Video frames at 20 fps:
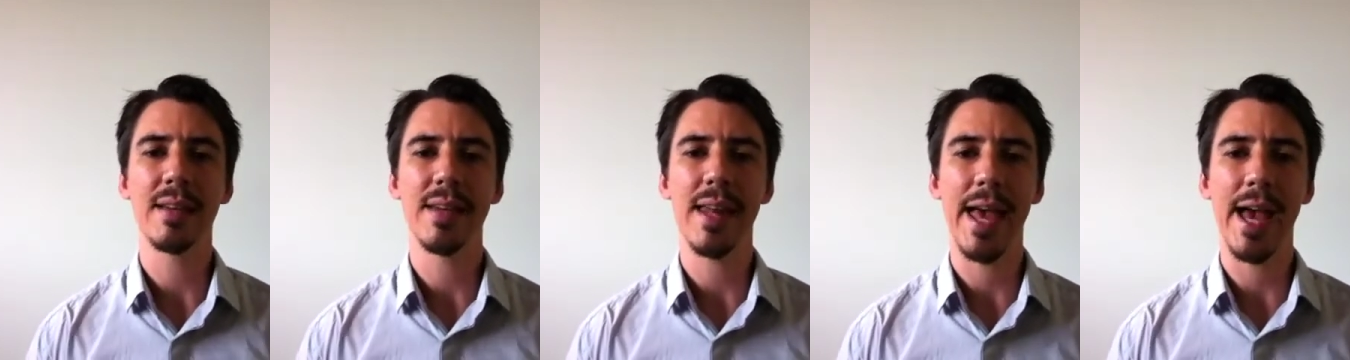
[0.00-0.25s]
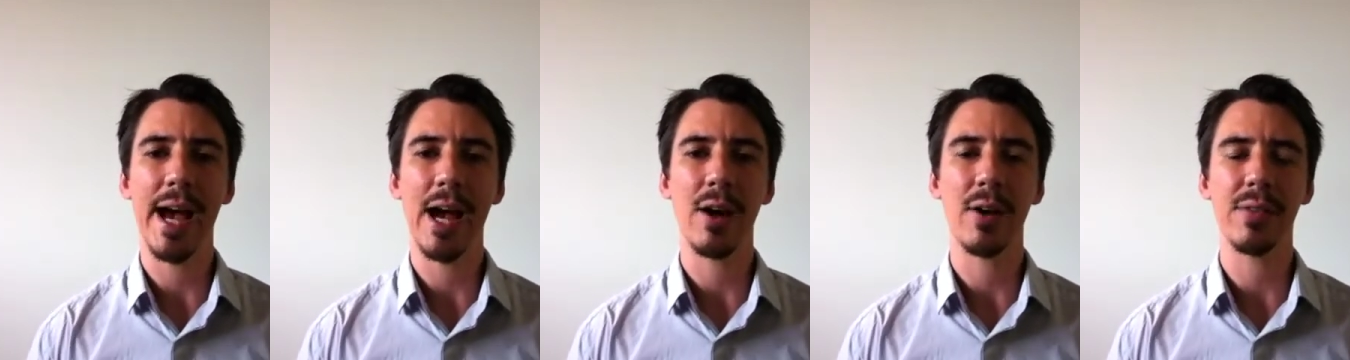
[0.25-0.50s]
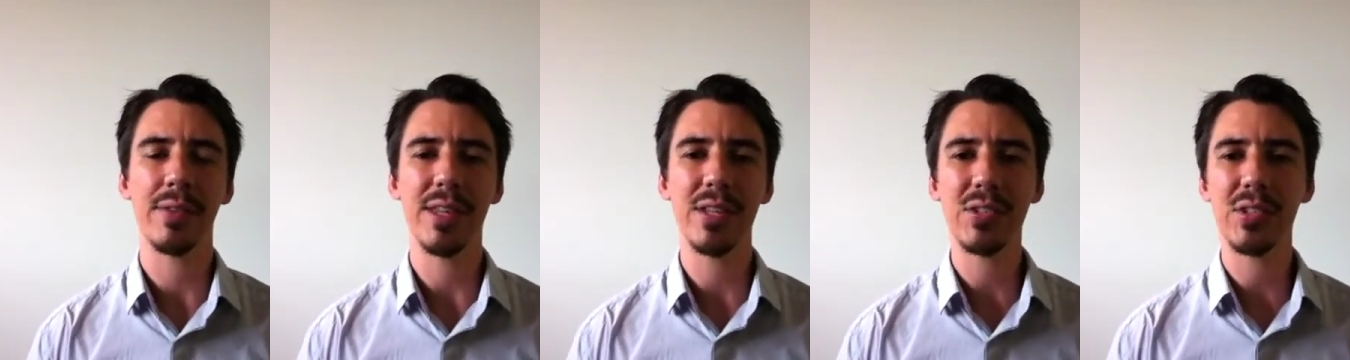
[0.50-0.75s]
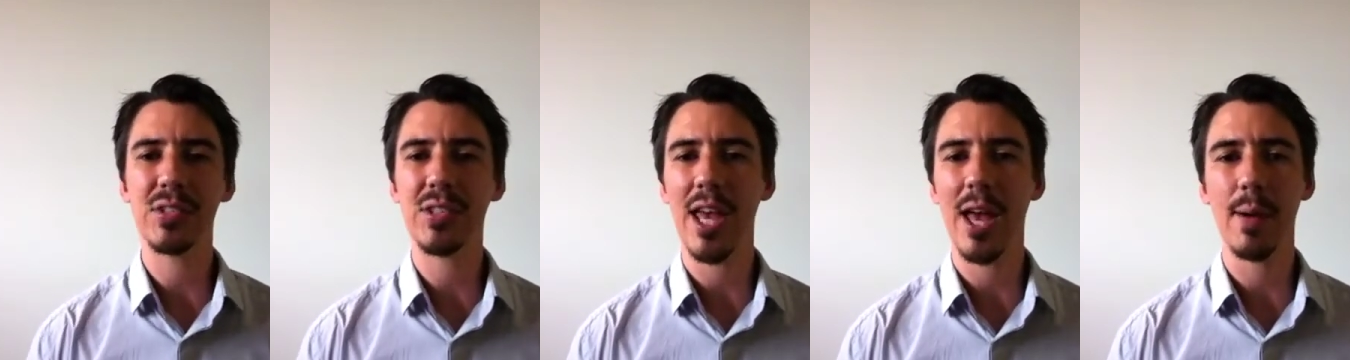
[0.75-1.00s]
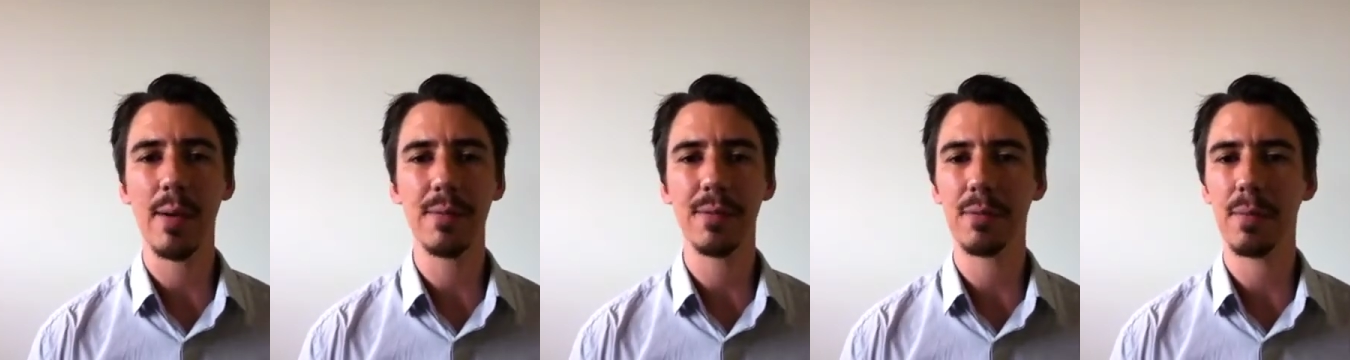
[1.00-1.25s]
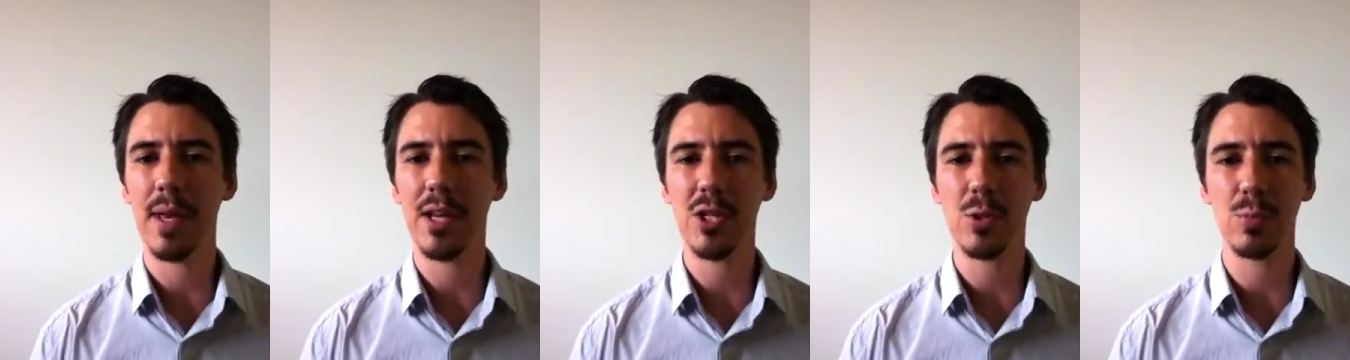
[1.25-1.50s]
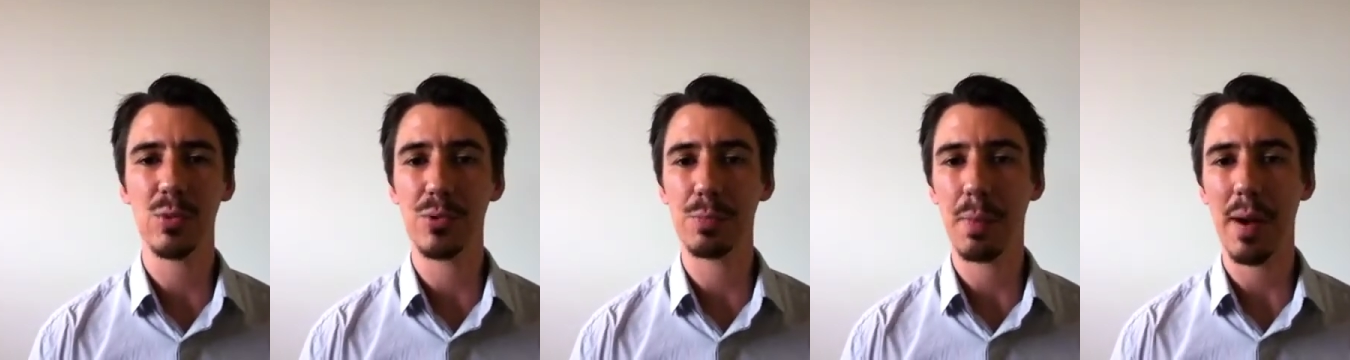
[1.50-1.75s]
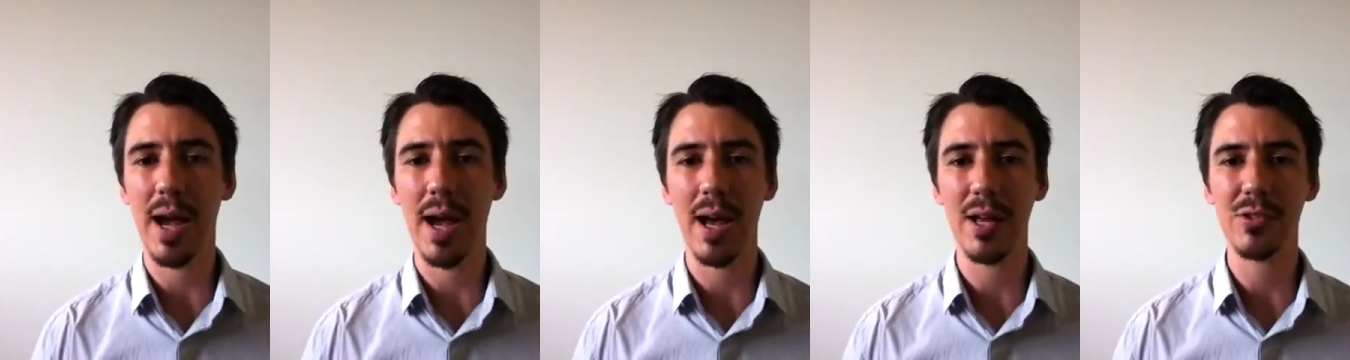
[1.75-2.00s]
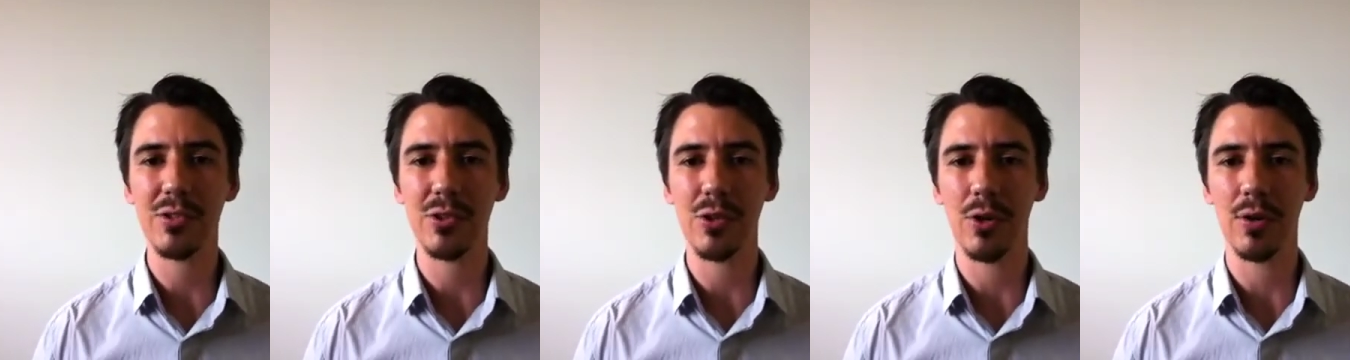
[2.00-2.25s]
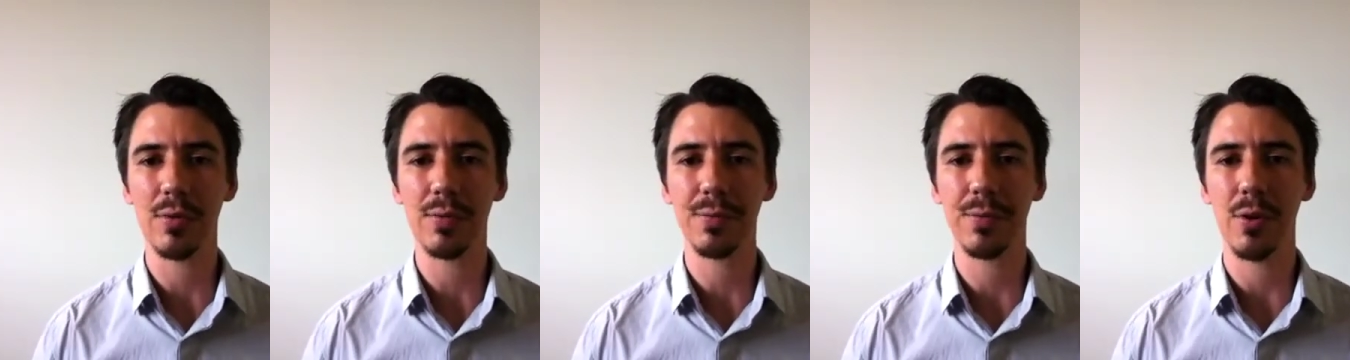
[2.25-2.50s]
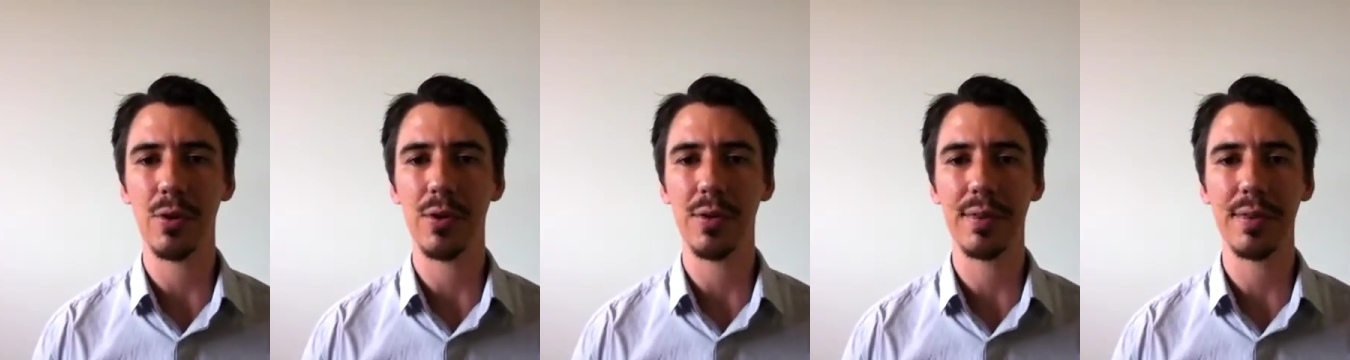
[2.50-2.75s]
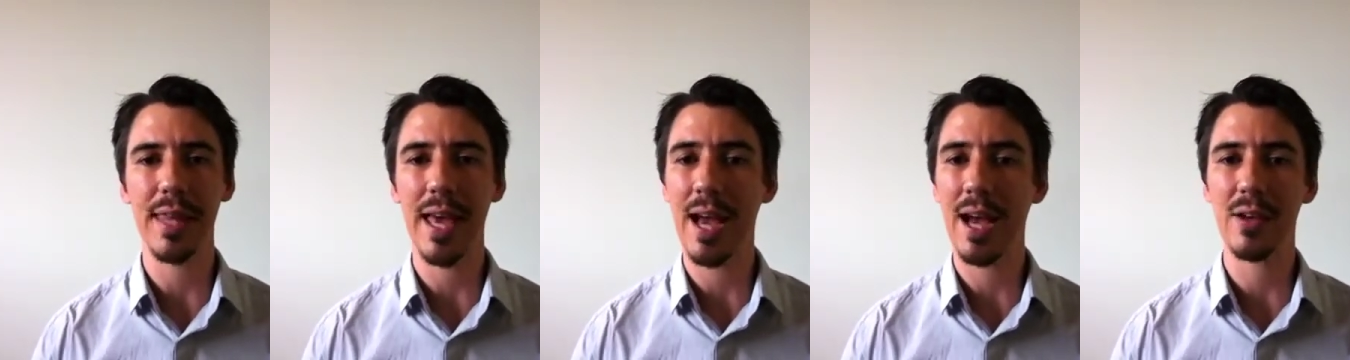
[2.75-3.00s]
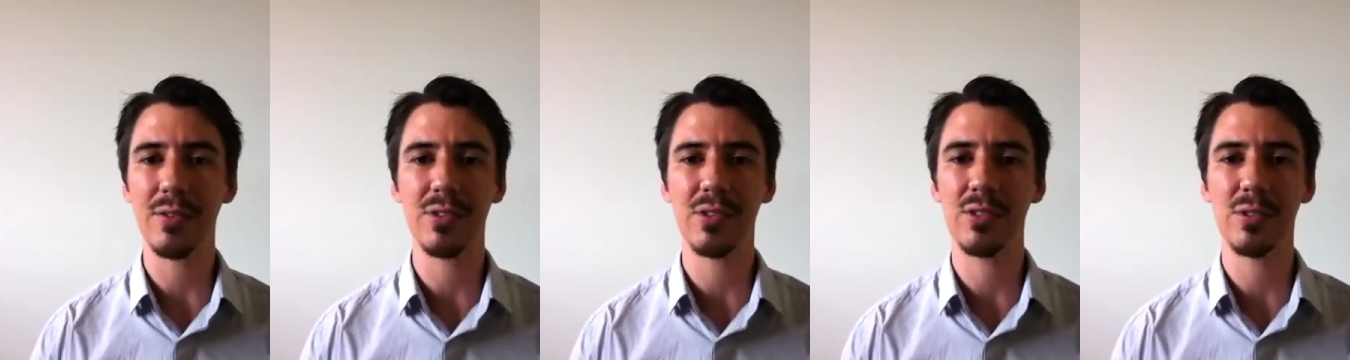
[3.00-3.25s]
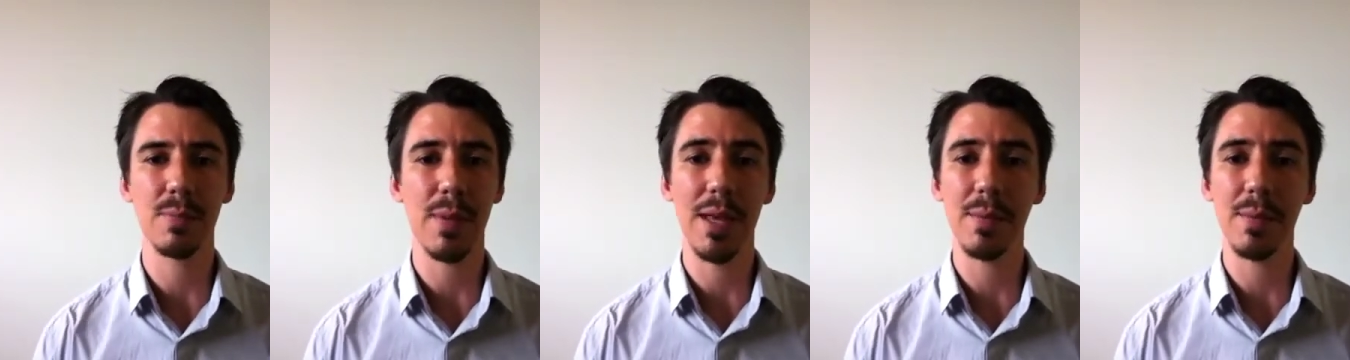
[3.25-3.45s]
Now, this is how information was passed on for thousands,